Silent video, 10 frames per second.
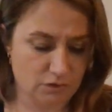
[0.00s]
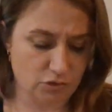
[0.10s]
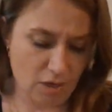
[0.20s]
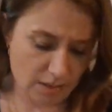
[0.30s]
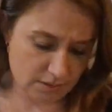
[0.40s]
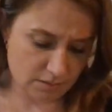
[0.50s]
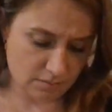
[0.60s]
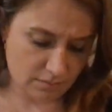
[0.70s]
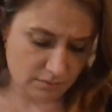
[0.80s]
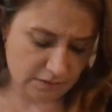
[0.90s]
Trust.
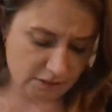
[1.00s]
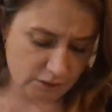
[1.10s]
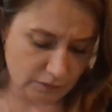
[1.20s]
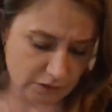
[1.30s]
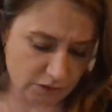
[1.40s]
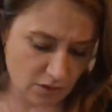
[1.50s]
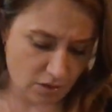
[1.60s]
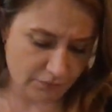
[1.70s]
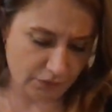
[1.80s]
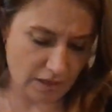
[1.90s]
This situation is
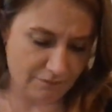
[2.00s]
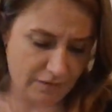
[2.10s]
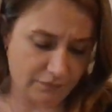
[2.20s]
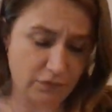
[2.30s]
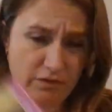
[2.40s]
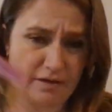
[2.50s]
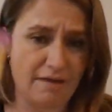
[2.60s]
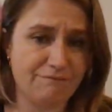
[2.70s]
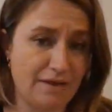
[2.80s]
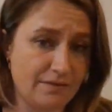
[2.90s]
calling for you to have faith. You need to
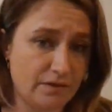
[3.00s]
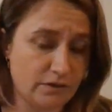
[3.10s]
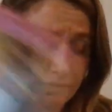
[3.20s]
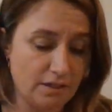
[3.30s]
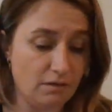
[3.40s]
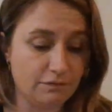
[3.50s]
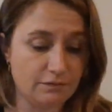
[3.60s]
have faith in yourself